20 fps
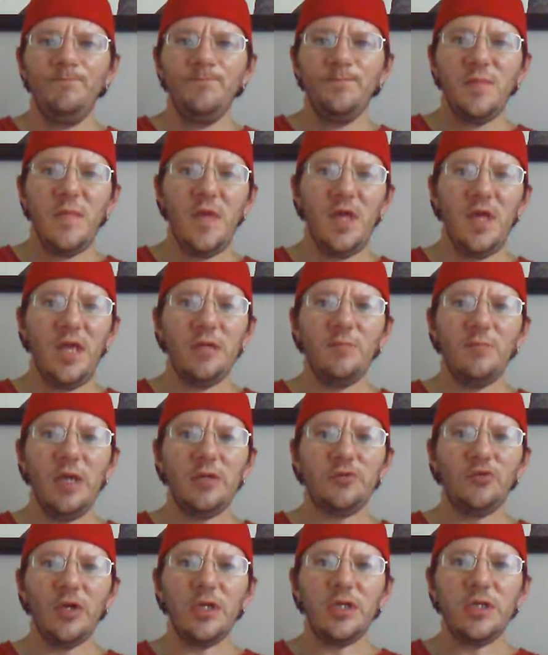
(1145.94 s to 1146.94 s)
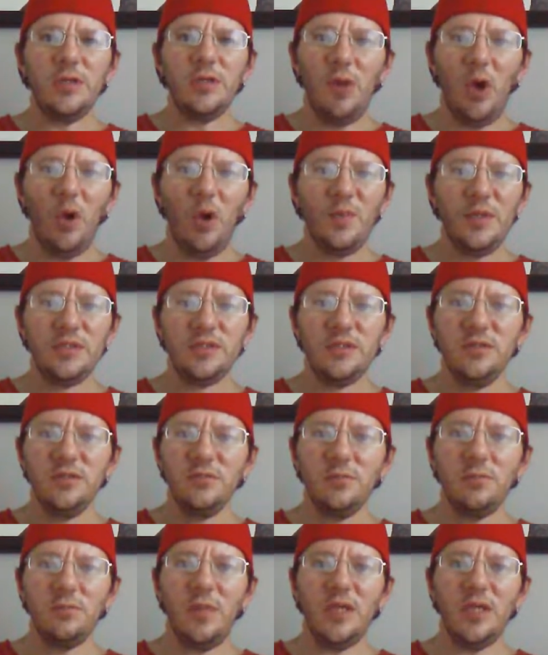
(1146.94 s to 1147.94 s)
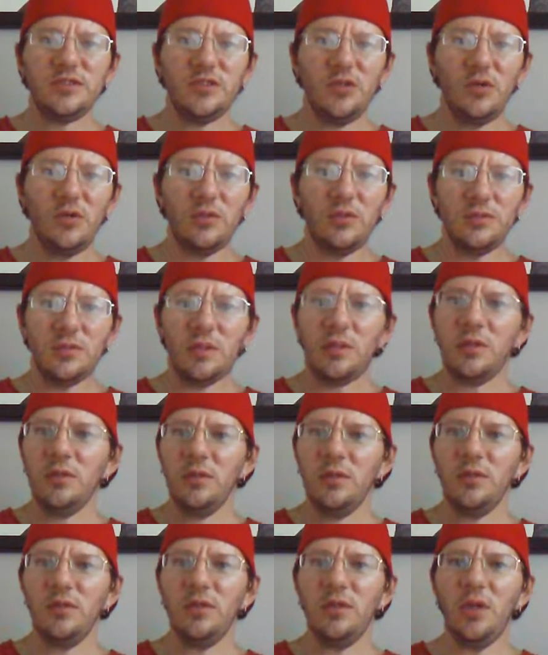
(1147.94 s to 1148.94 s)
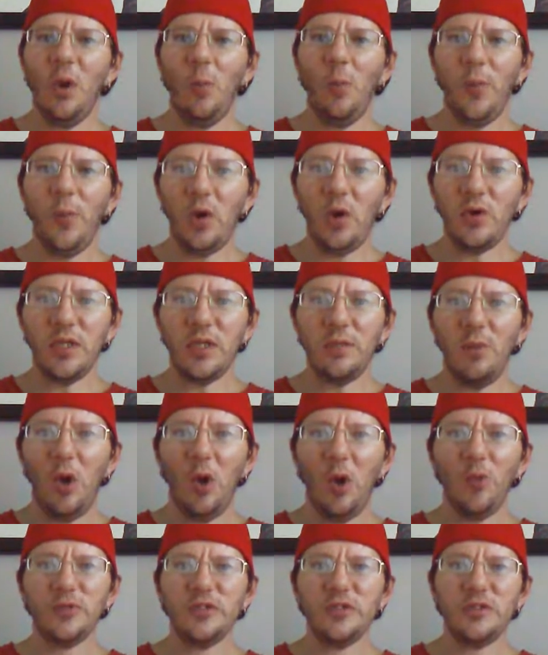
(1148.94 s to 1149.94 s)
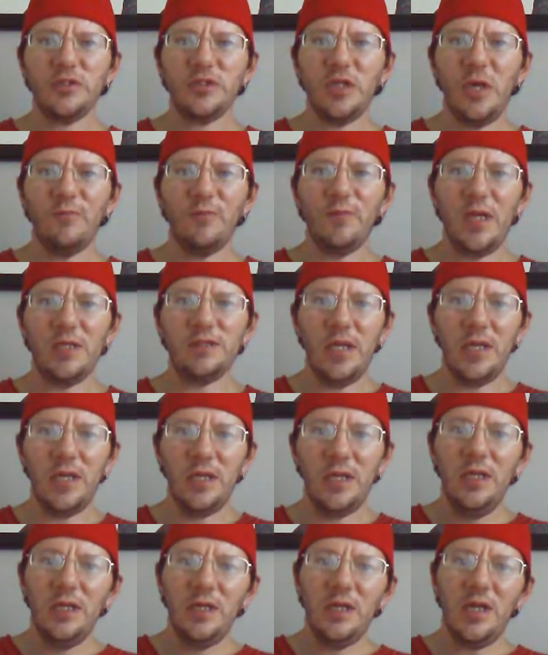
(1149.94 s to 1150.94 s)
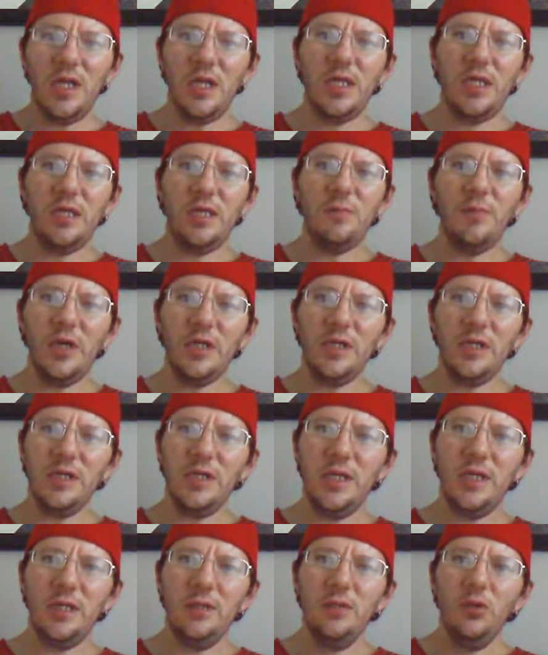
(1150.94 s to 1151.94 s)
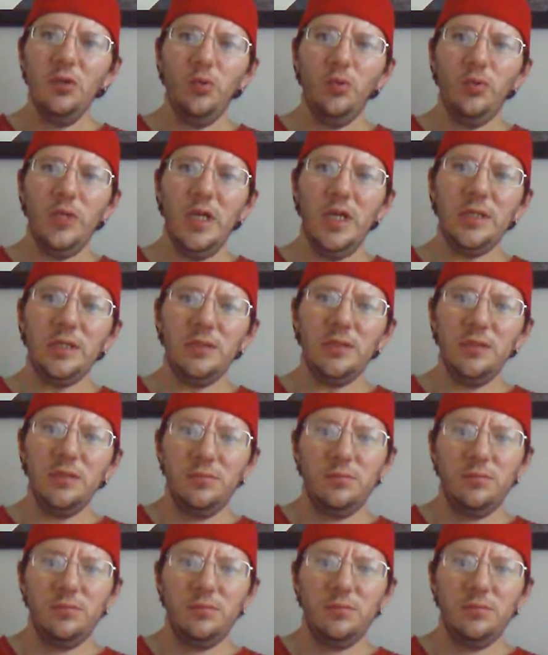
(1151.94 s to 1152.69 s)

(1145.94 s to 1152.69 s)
I had my drinking moments, my certain, partying moments and stuff like that. Like anybody did. Who didn't?